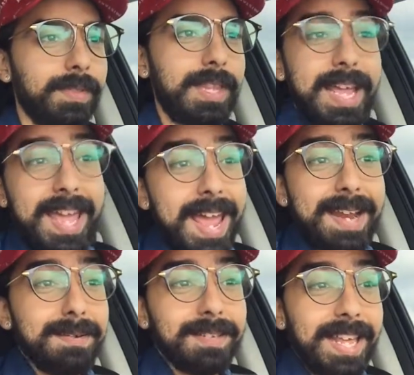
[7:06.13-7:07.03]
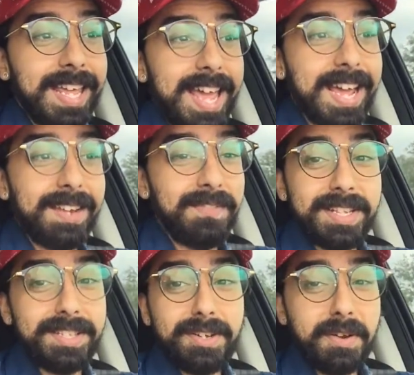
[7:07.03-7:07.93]
they can't they can't
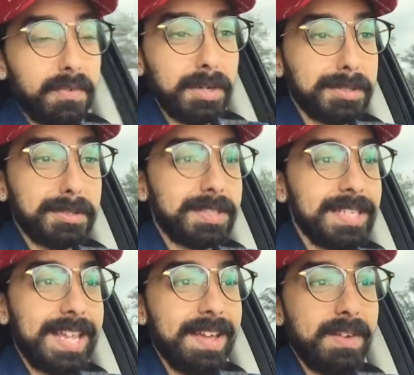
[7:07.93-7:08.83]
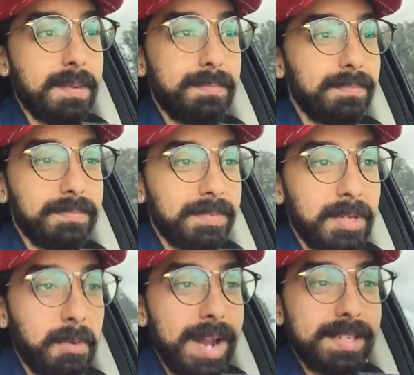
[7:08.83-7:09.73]
convince Universal to give up
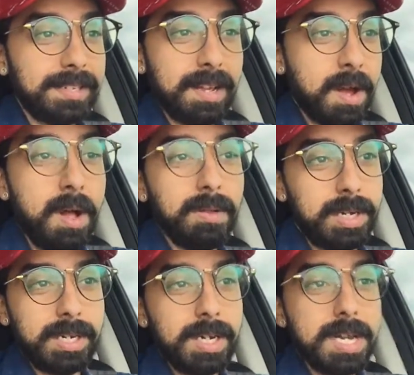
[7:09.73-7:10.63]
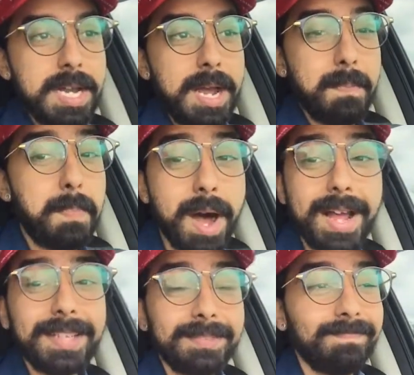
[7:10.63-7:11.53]
the rights to Hulk.
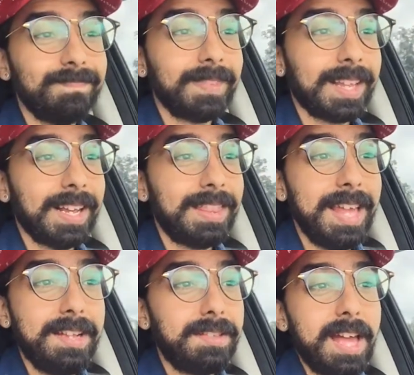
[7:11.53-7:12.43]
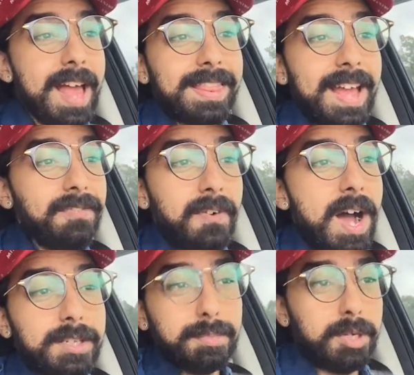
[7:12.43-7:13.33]
But they that, that
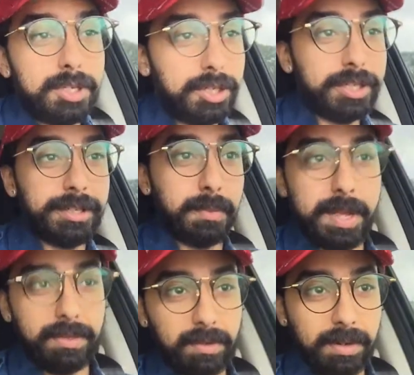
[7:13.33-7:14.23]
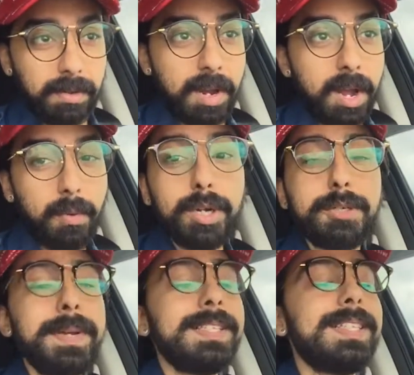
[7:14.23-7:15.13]
Fox merger just went through,
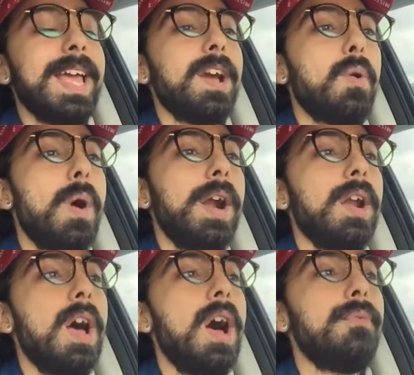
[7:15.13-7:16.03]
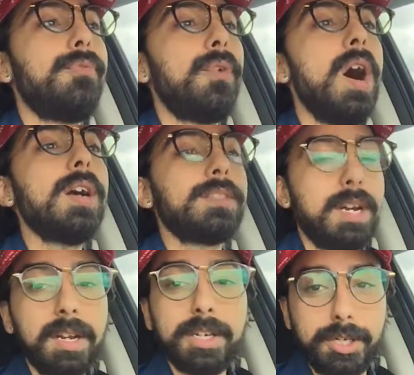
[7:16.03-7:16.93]
which means they acquired a fuck
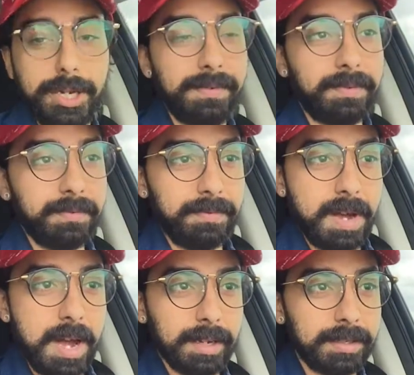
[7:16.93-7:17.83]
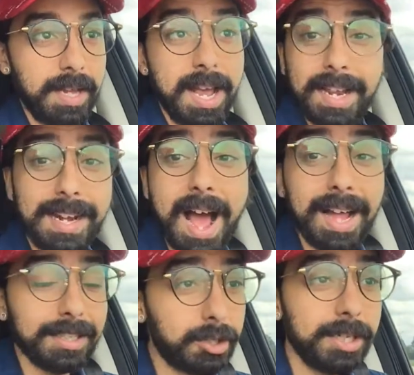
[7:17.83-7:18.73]
ton of shit from Fox.
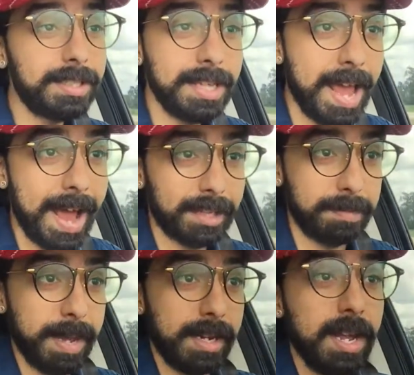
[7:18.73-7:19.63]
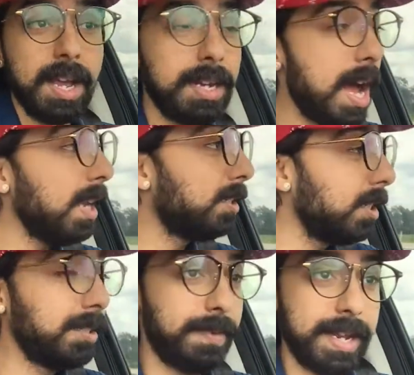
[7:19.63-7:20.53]
Not just the X Men, not
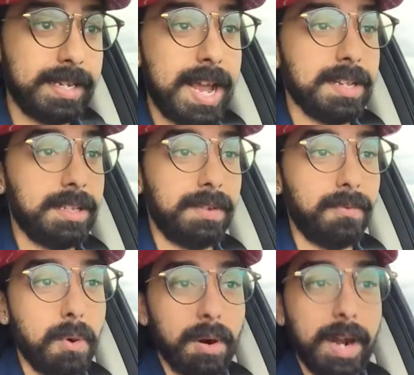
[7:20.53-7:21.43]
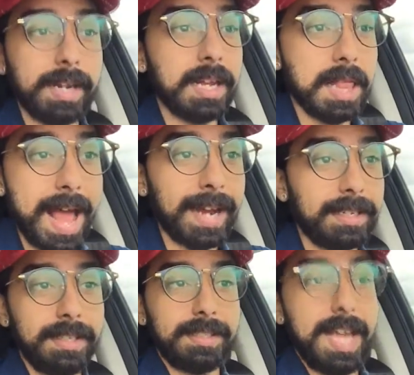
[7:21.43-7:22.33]
just Fantastic Four and
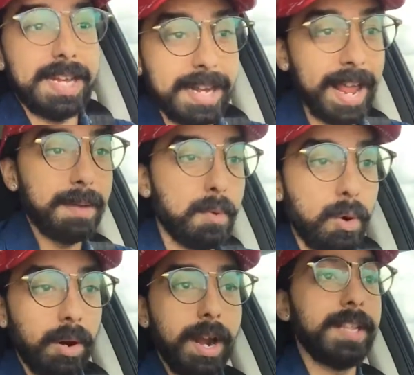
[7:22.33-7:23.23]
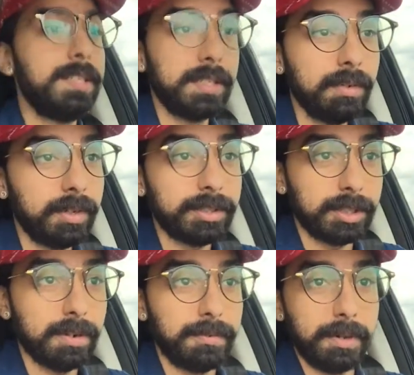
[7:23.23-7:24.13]
Galactus and Namor and Silver
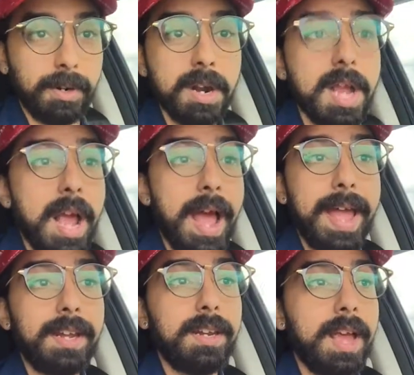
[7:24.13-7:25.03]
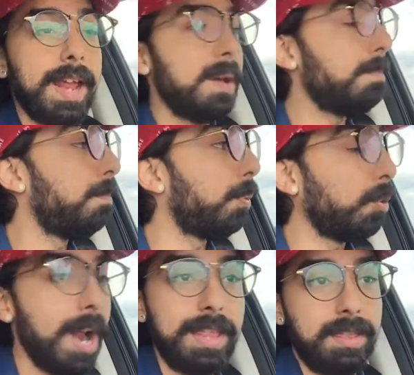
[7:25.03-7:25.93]
Surfer and and a
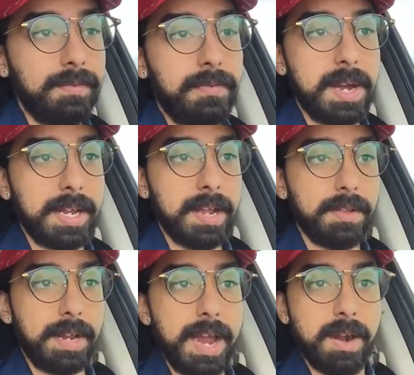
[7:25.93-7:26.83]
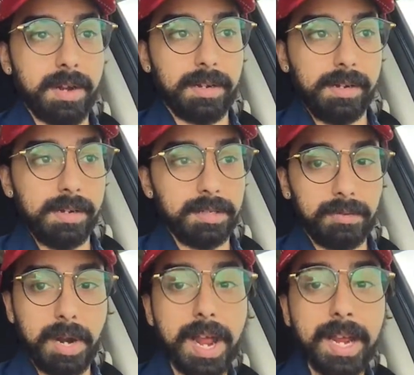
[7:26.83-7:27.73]
breath of fucking other
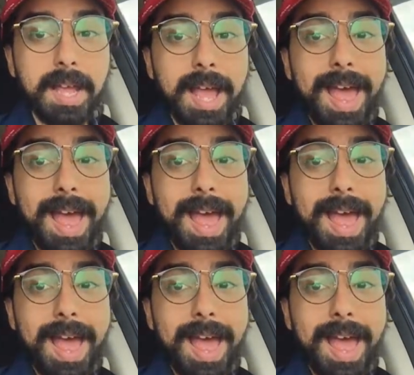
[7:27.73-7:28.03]
characters, right?